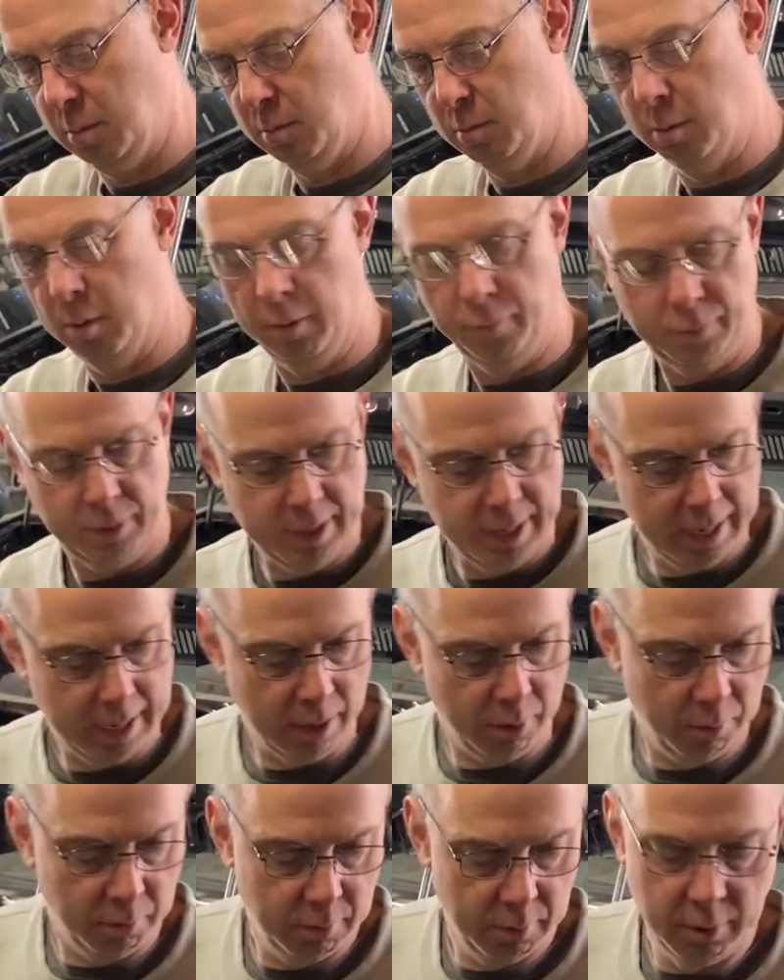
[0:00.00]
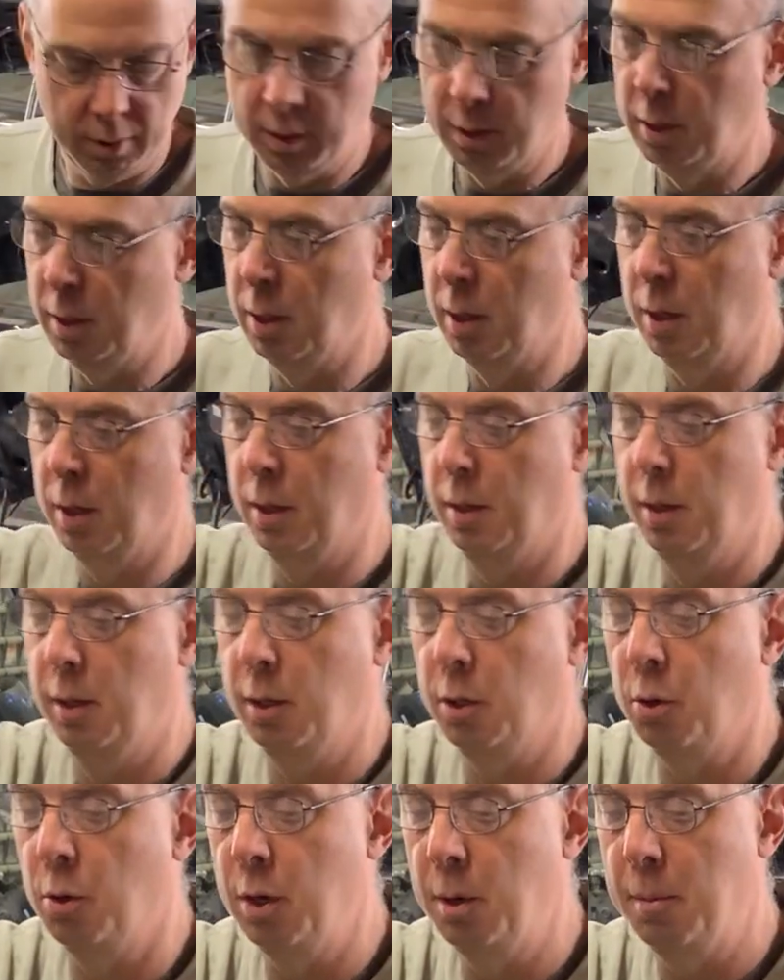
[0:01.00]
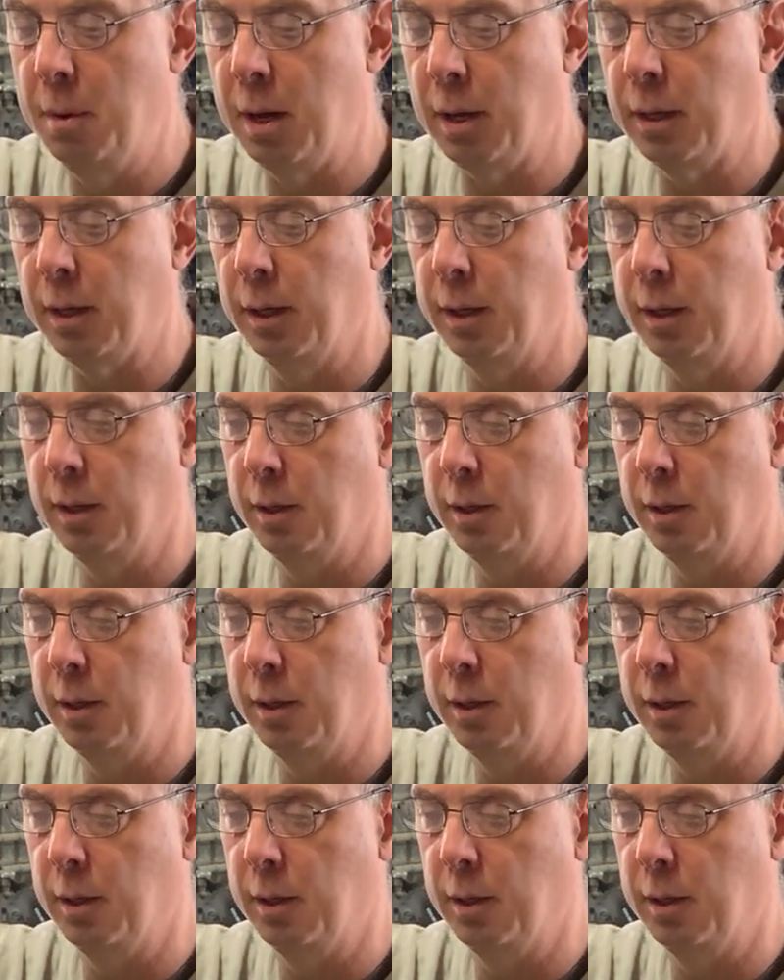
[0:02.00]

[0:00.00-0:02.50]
But for now, they go in the bucket.